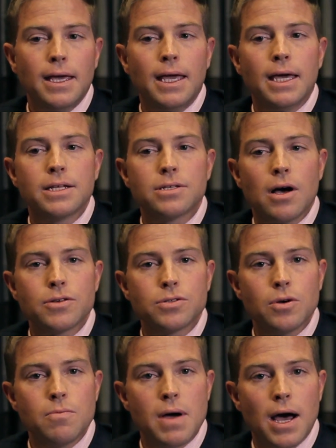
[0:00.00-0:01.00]
and it's
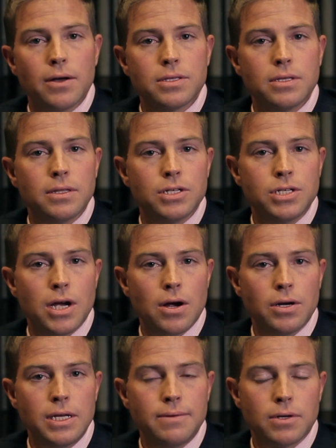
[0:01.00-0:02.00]
also about the
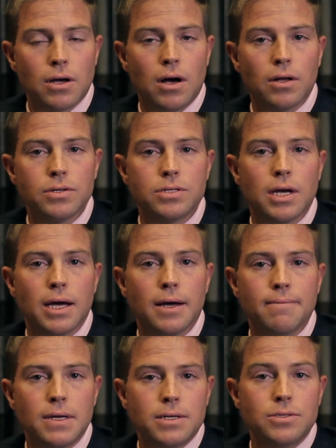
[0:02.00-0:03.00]
charity called
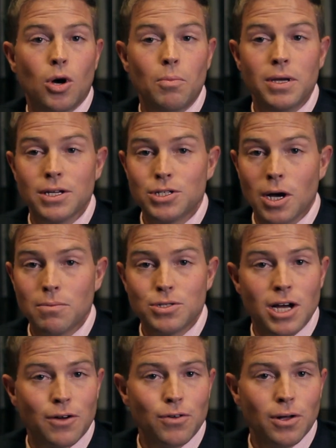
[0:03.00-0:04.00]
uh, Don't Be a
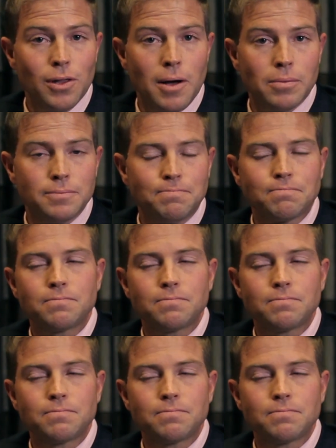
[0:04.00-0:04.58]
Chump, Check for a Lump.